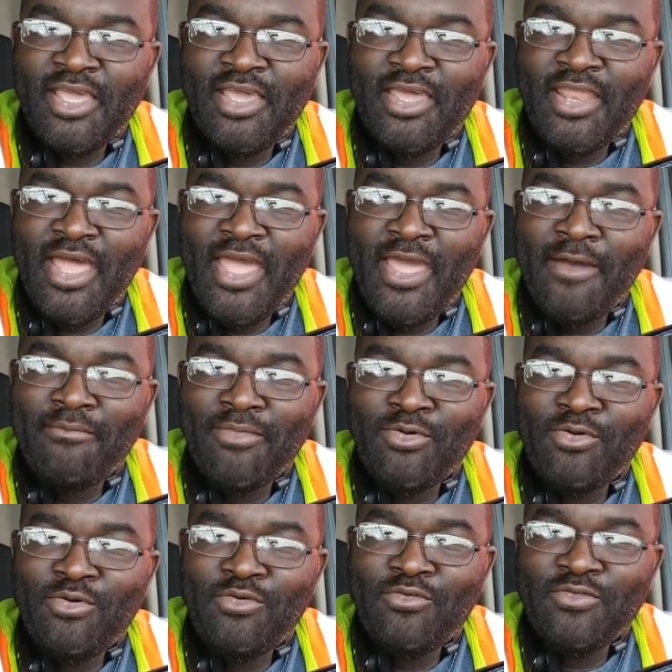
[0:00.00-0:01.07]
and I have
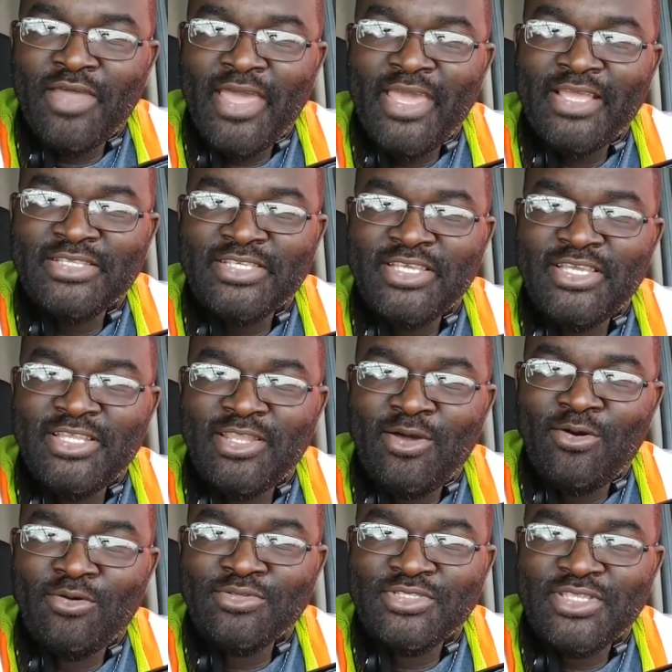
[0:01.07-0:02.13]
moved
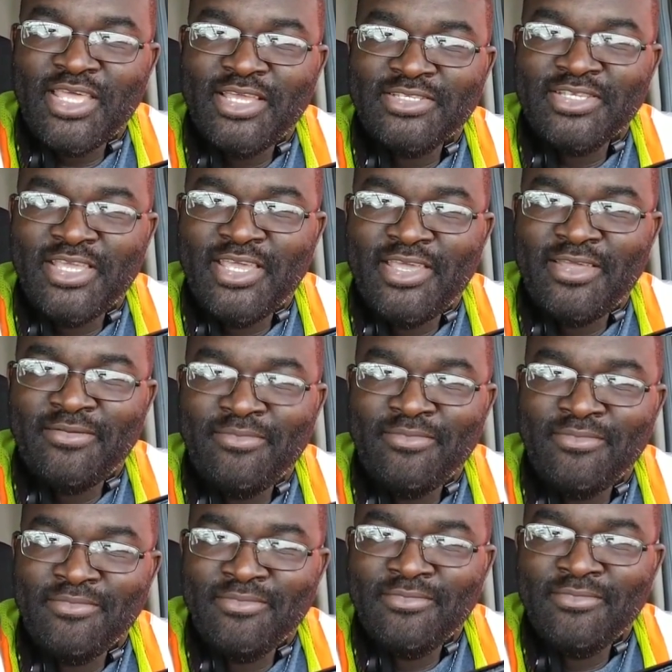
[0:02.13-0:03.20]
18 loads. Thanks
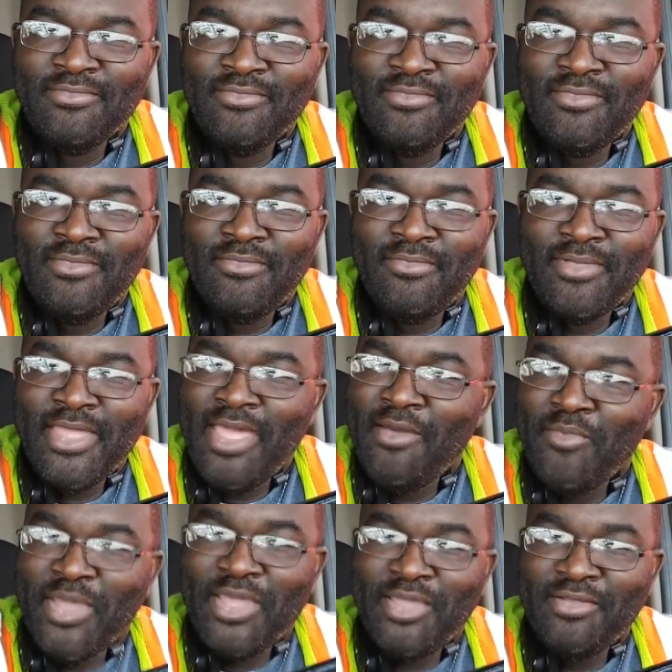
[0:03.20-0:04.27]
again.
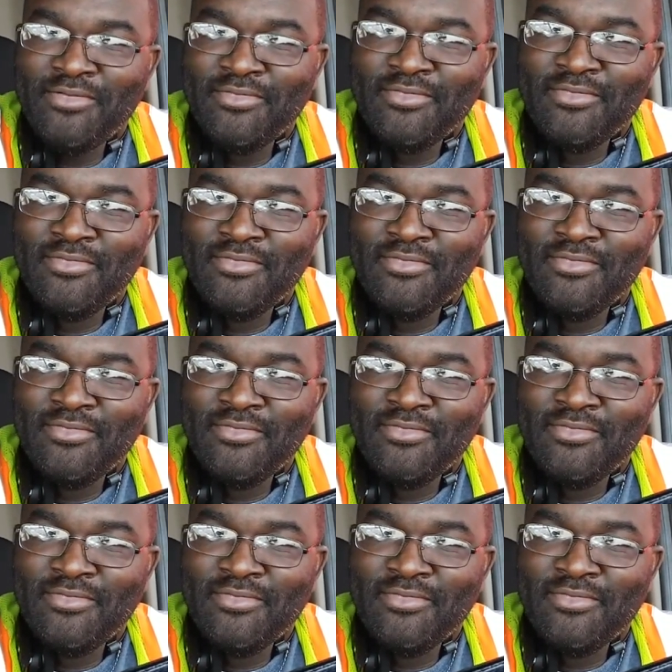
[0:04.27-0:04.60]
Yeah, man.